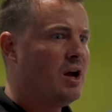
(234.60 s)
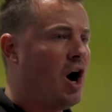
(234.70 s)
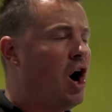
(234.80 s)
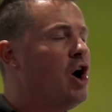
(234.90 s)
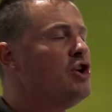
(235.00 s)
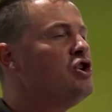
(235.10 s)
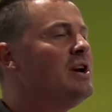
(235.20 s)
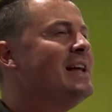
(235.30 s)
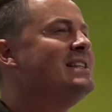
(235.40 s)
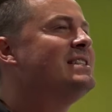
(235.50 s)
one hundred
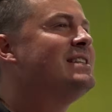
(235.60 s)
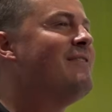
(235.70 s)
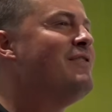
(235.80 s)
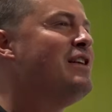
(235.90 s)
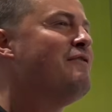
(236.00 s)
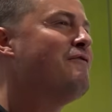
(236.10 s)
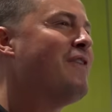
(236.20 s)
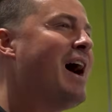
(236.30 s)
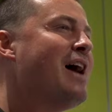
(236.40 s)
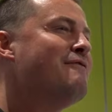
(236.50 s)

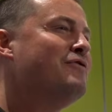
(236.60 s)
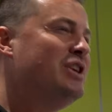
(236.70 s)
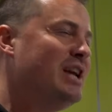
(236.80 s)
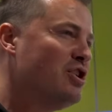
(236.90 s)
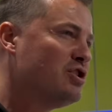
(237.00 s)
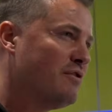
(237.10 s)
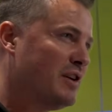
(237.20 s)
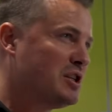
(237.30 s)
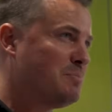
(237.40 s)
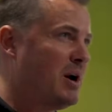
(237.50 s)
seventy-five years of
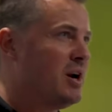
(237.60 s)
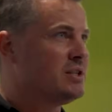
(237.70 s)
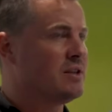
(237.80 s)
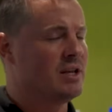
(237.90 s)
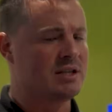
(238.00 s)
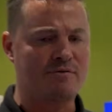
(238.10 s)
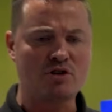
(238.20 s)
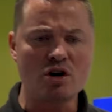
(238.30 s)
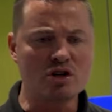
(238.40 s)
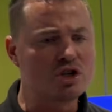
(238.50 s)
yep. experience in this, I've
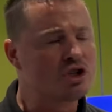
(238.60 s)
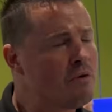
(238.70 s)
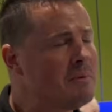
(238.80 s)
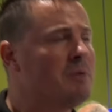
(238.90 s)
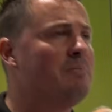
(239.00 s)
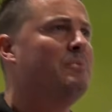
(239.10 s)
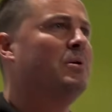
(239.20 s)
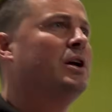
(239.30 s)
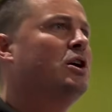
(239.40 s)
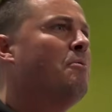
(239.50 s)
talked to so many
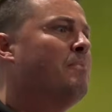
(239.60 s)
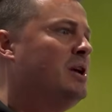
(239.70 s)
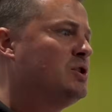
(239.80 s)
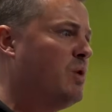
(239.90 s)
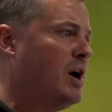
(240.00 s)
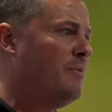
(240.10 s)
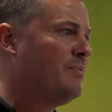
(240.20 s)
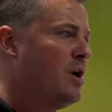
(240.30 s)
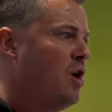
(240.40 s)
people in companies where